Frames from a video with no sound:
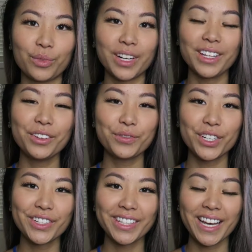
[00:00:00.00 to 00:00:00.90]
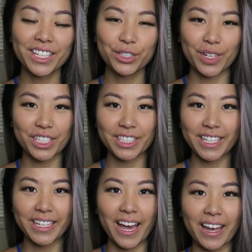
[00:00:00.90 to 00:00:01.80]
One of the frequently asked questions
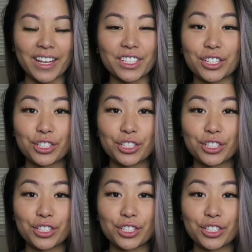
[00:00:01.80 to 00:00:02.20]
I get is,